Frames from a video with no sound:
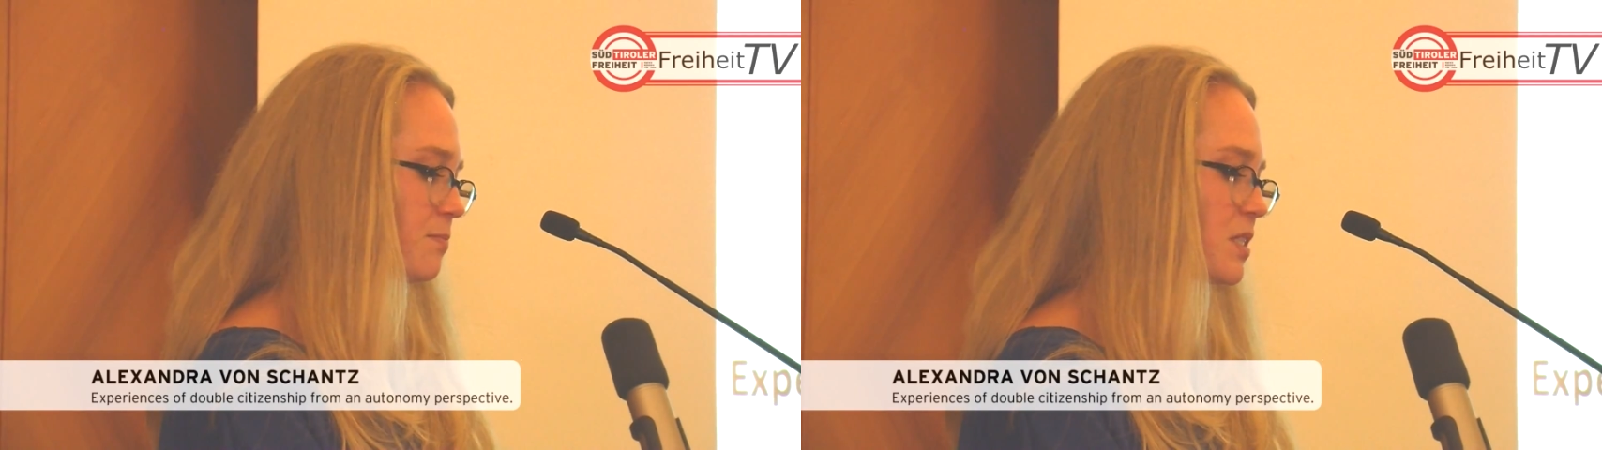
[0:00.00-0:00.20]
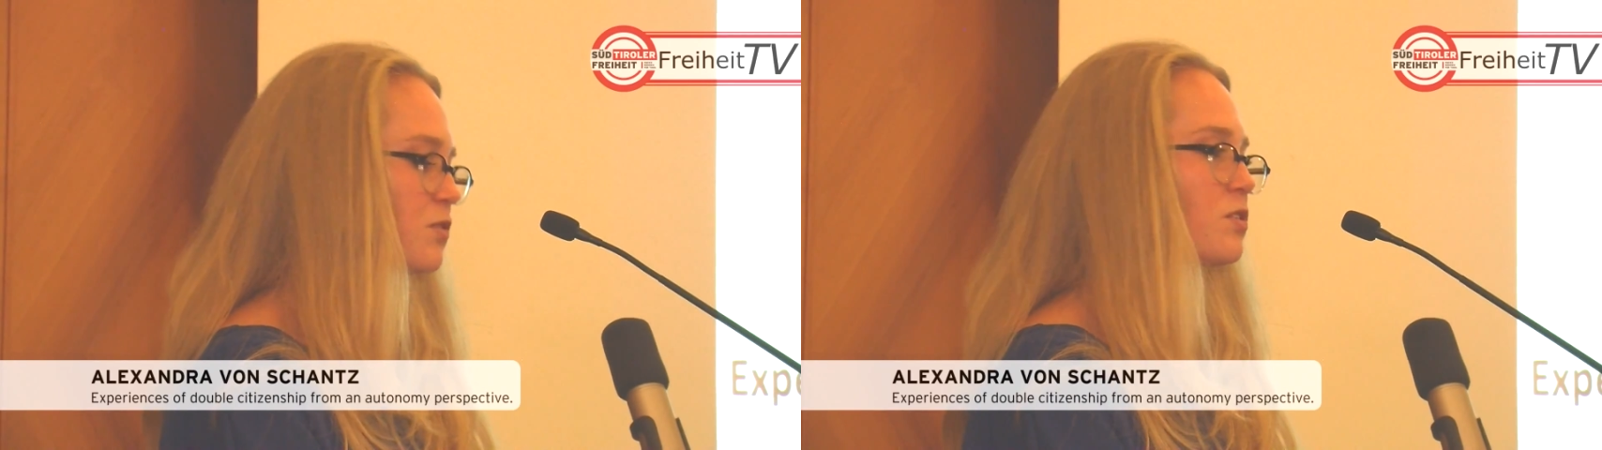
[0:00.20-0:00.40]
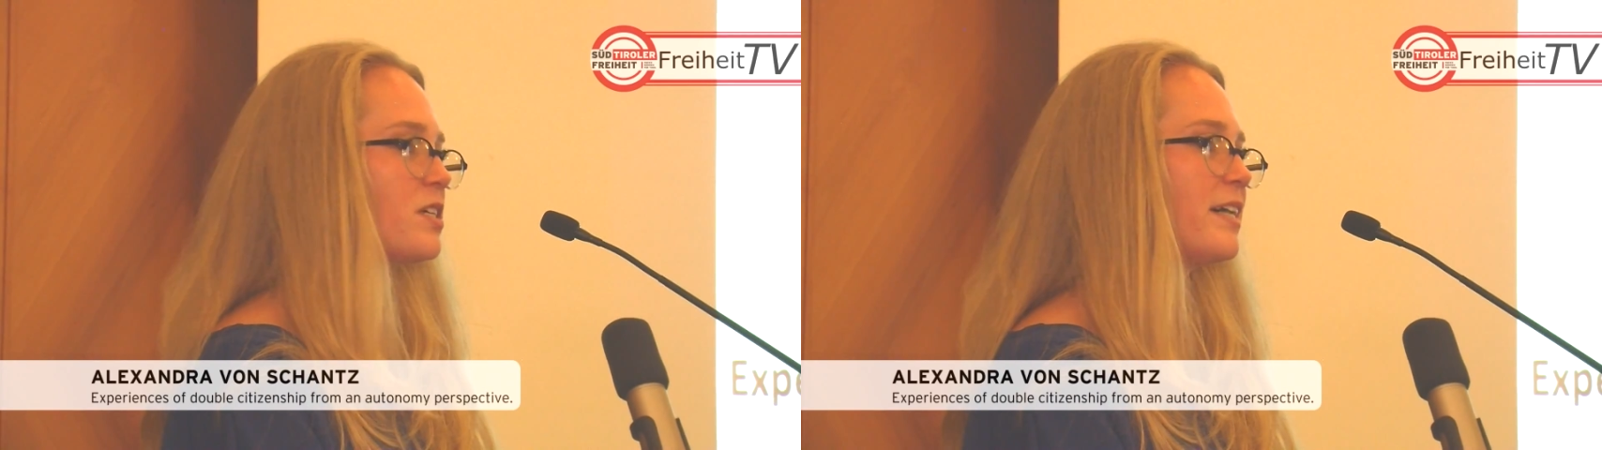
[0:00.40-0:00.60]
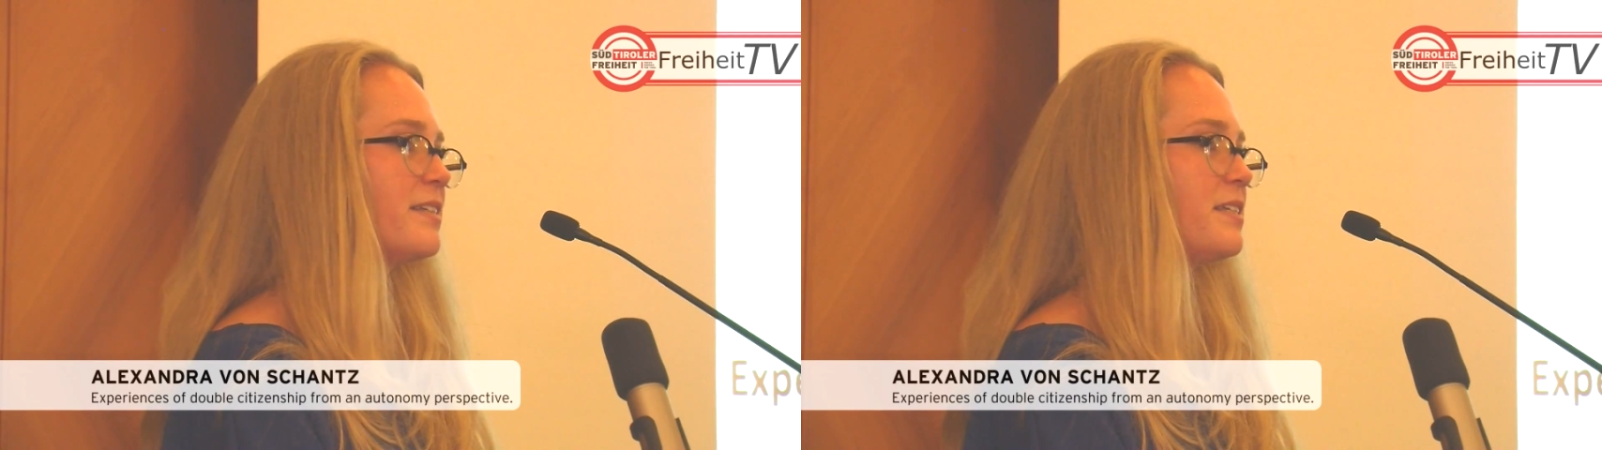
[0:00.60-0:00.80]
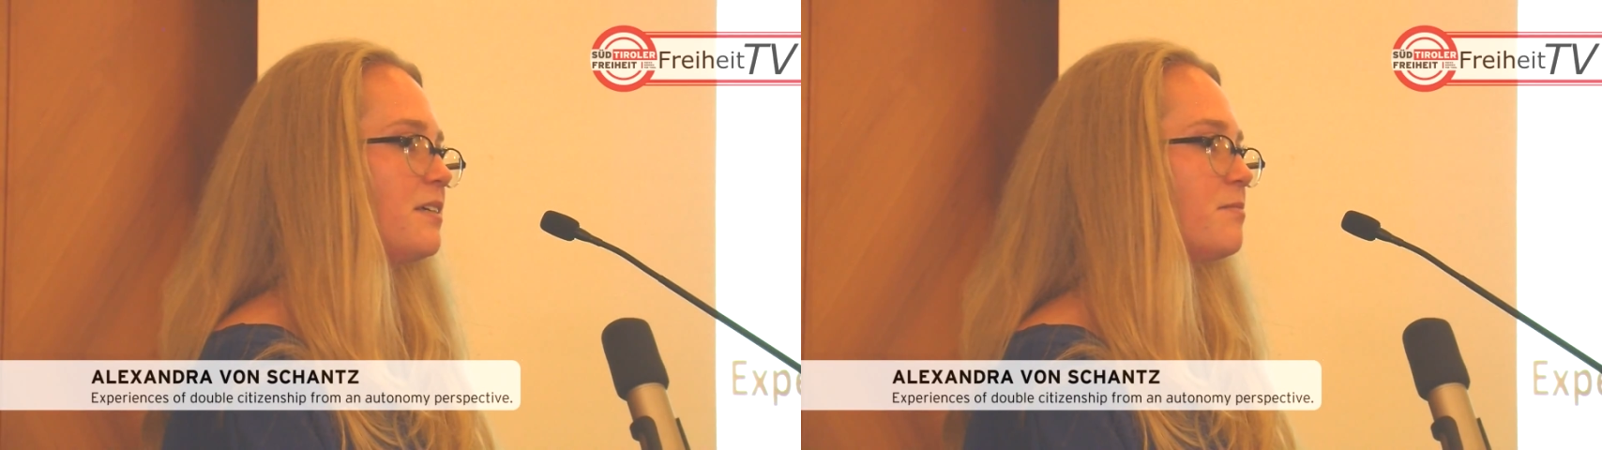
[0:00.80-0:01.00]

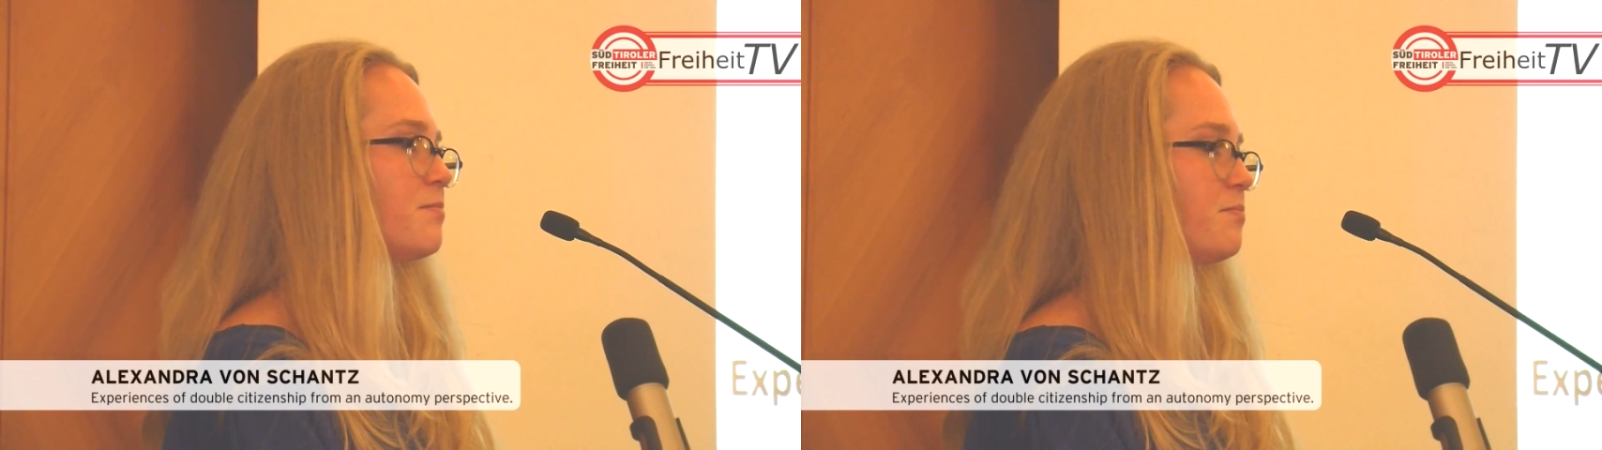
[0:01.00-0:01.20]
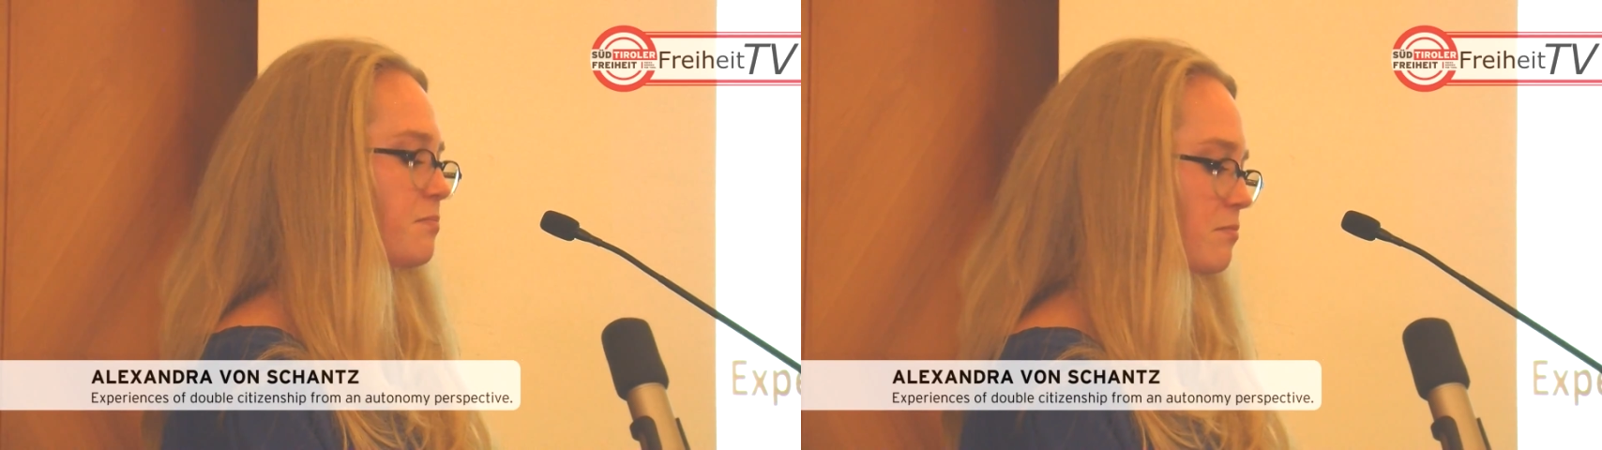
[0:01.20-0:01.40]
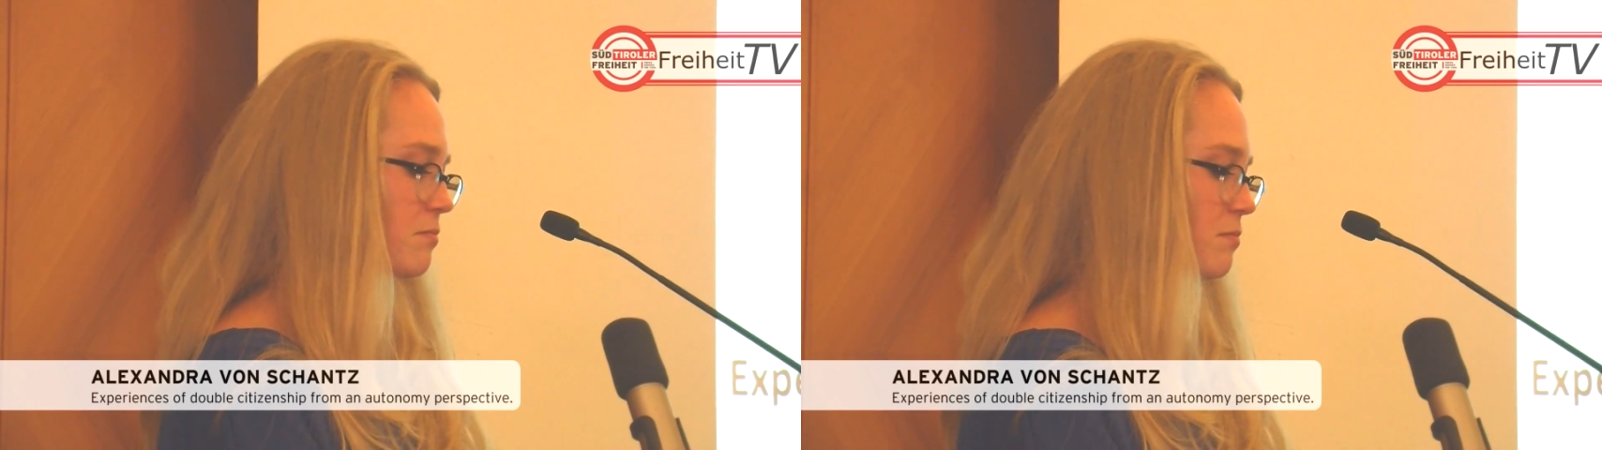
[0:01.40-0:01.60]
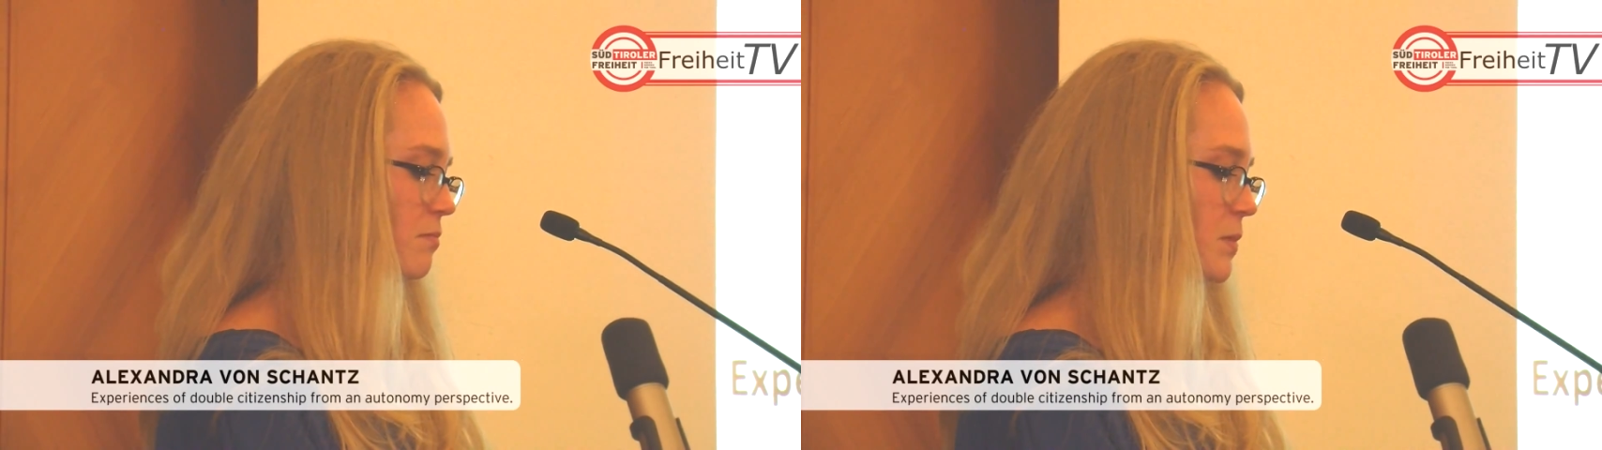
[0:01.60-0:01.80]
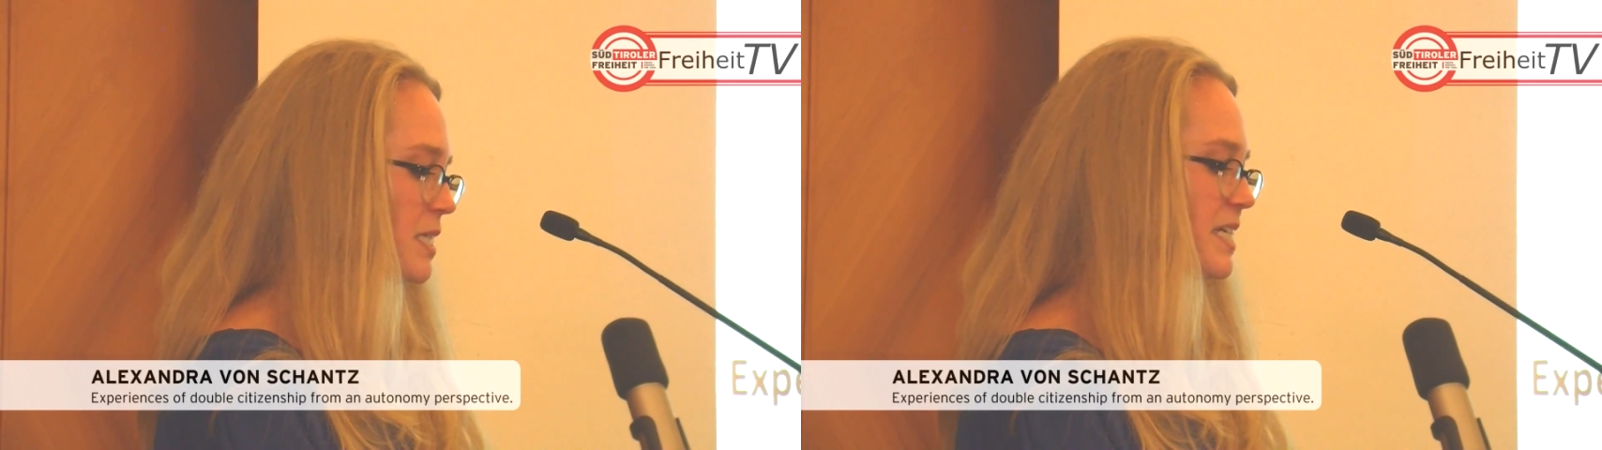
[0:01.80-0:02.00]
society.
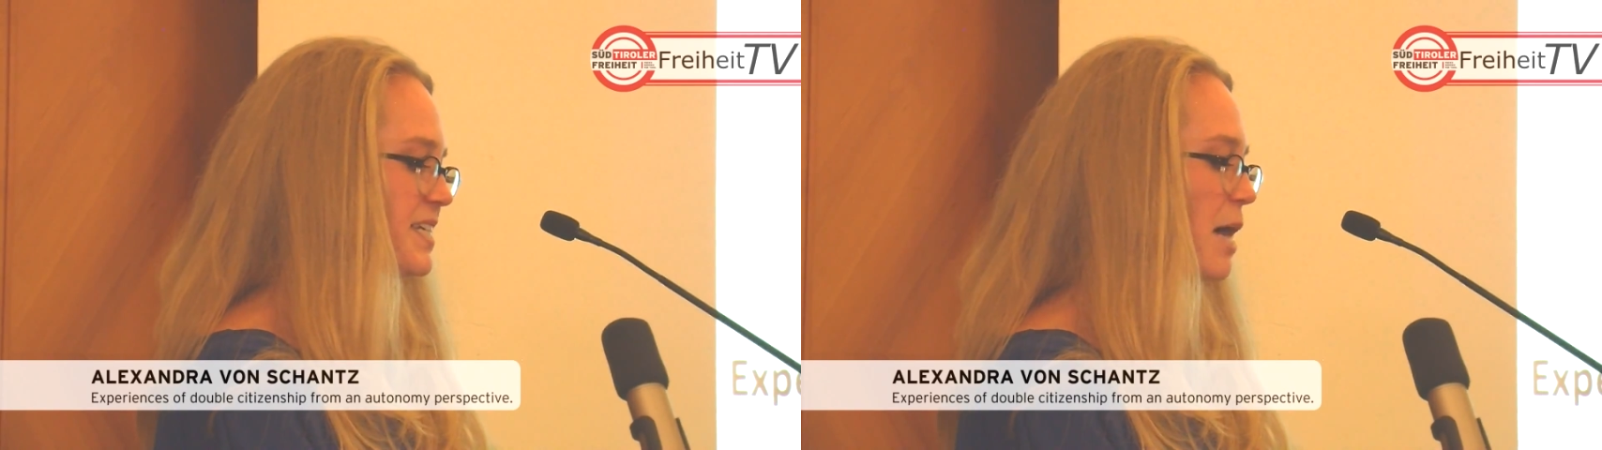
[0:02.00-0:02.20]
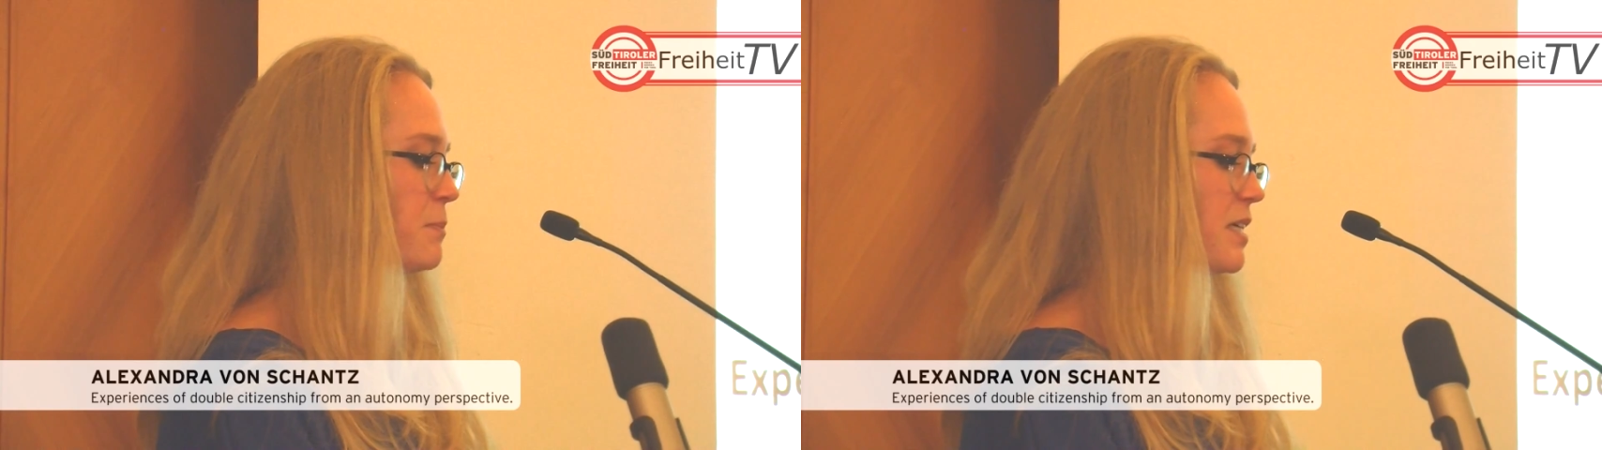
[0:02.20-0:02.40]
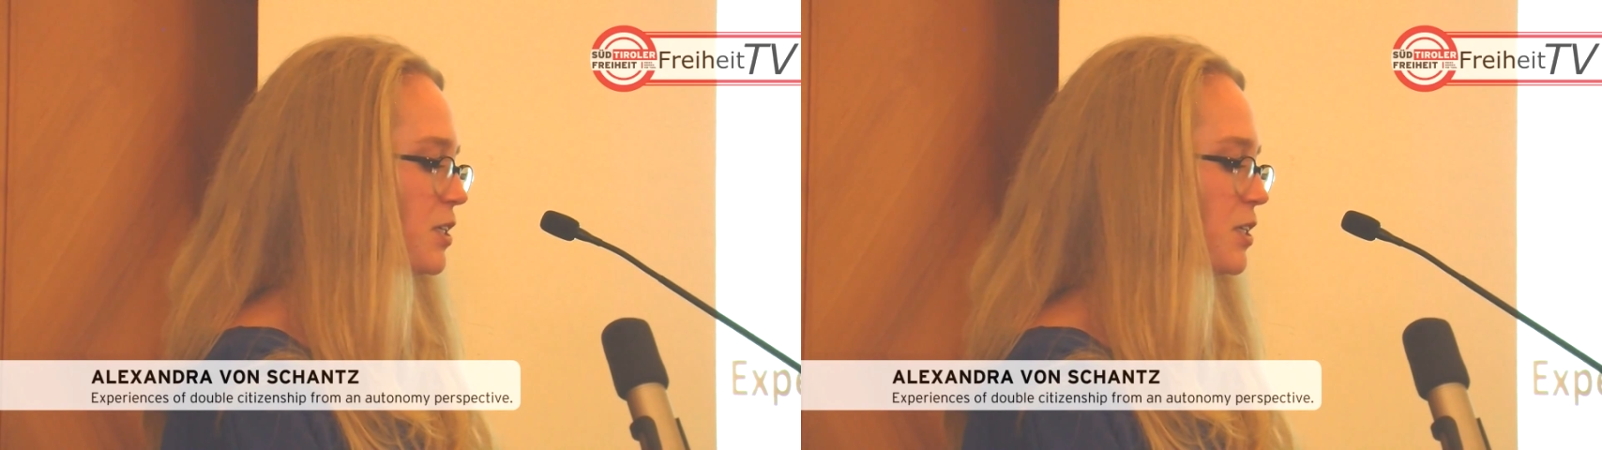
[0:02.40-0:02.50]
Adapting